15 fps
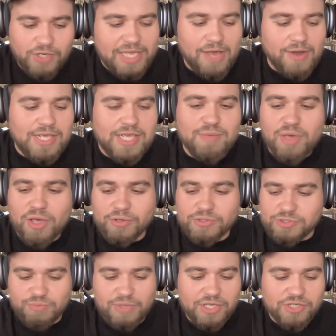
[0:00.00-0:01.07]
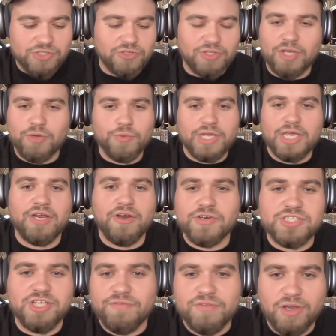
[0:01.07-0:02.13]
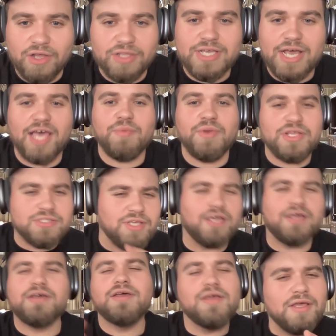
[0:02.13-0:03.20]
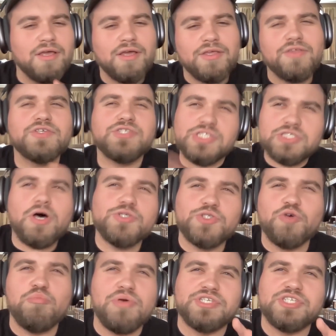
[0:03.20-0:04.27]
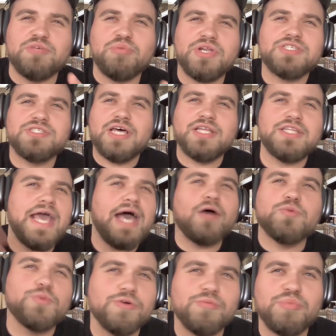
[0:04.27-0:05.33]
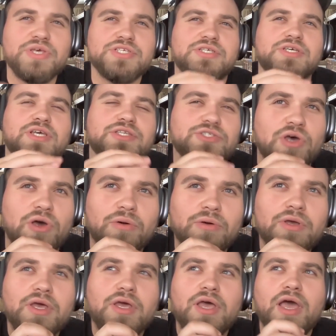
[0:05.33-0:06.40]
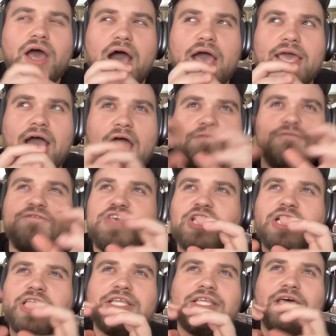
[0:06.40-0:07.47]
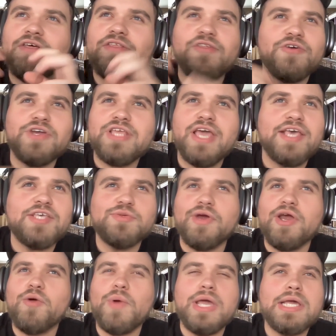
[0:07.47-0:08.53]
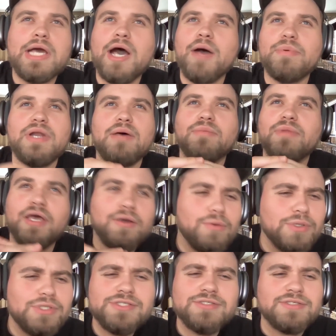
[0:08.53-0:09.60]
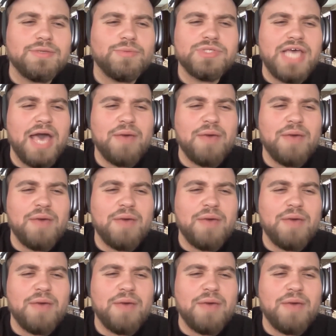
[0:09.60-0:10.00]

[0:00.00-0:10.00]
filling out emails and making sure like we're getting our stuff done on time. And it's like, this is also busy, but it's not the outward busy. And so I feel it. And then there are days where I wake up and I'm like, what's